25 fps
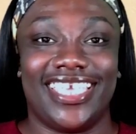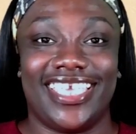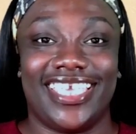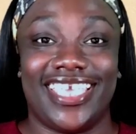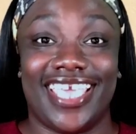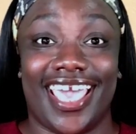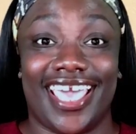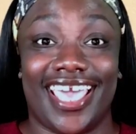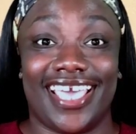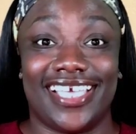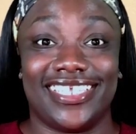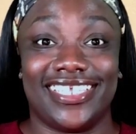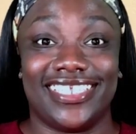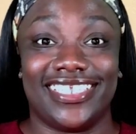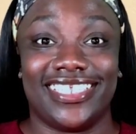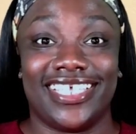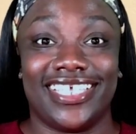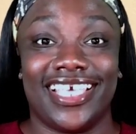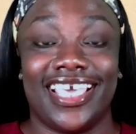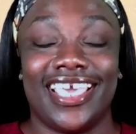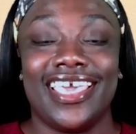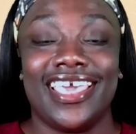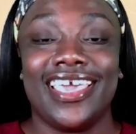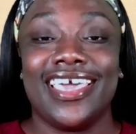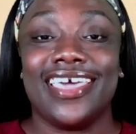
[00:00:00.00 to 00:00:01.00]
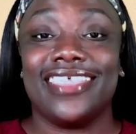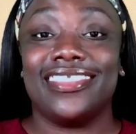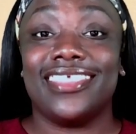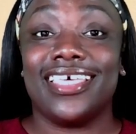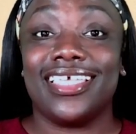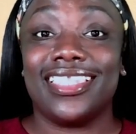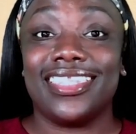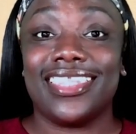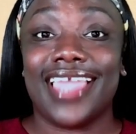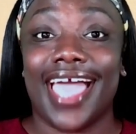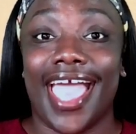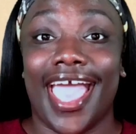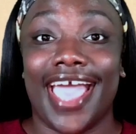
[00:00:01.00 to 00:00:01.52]
Yes,
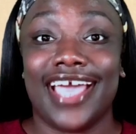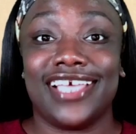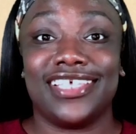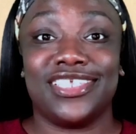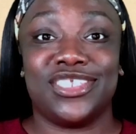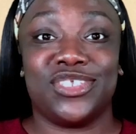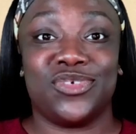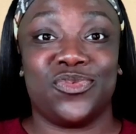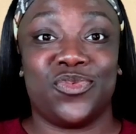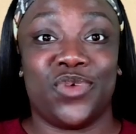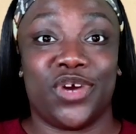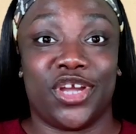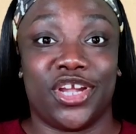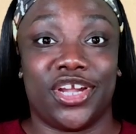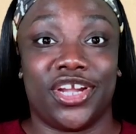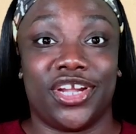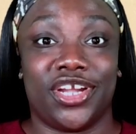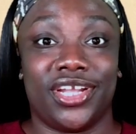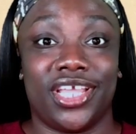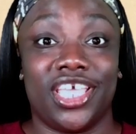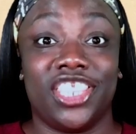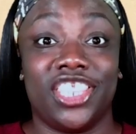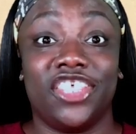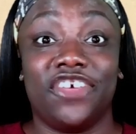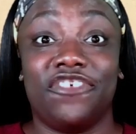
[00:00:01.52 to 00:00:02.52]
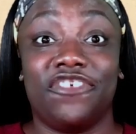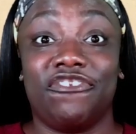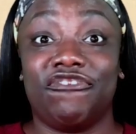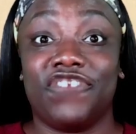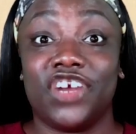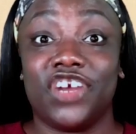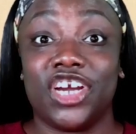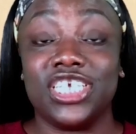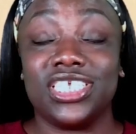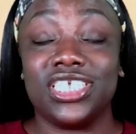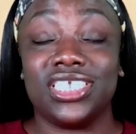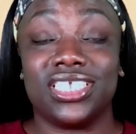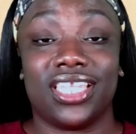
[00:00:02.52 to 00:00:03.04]
the last word in the
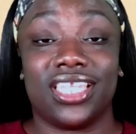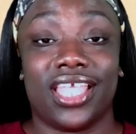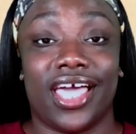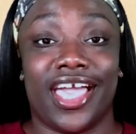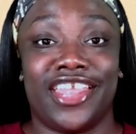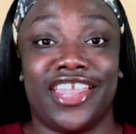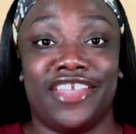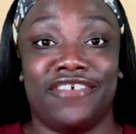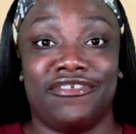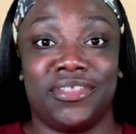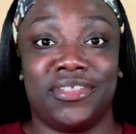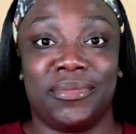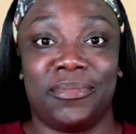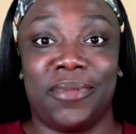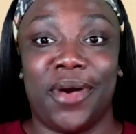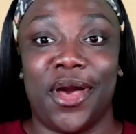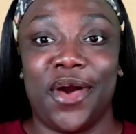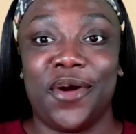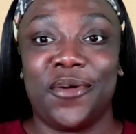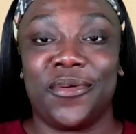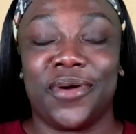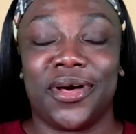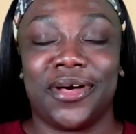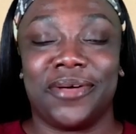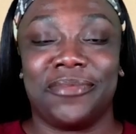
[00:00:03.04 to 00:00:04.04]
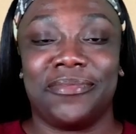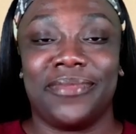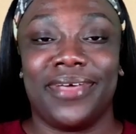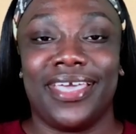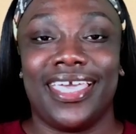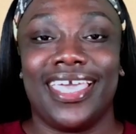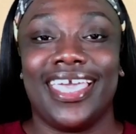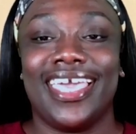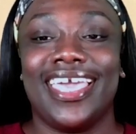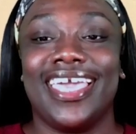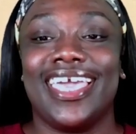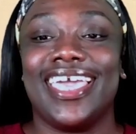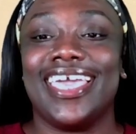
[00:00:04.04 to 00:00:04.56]
first line of the poem
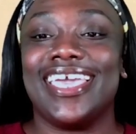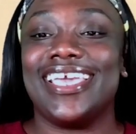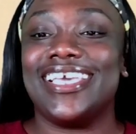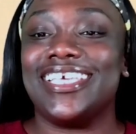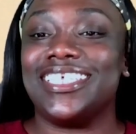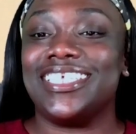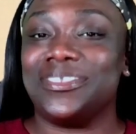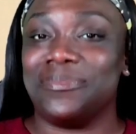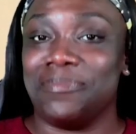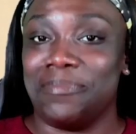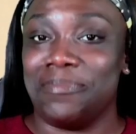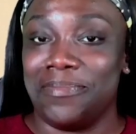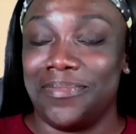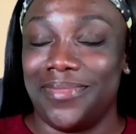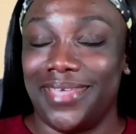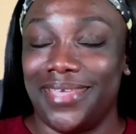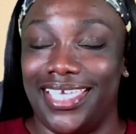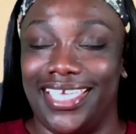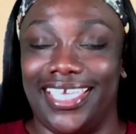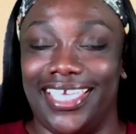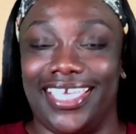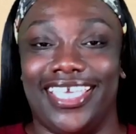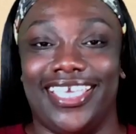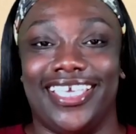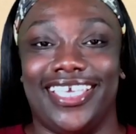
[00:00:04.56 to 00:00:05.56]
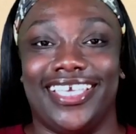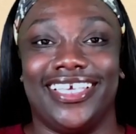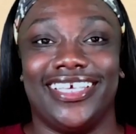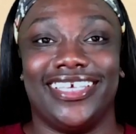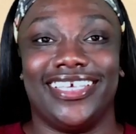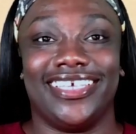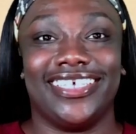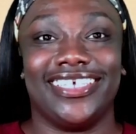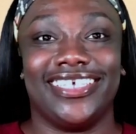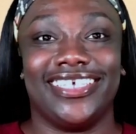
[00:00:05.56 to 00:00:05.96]
is me.